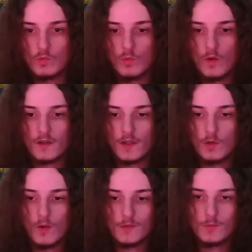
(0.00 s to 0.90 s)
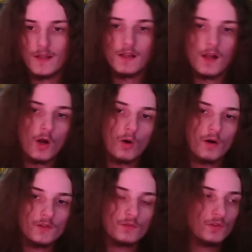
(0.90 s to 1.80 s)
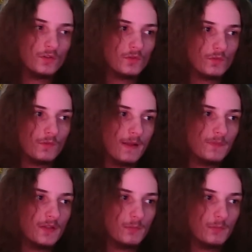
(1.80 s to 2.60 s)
working quite well, or you can use a ramp here,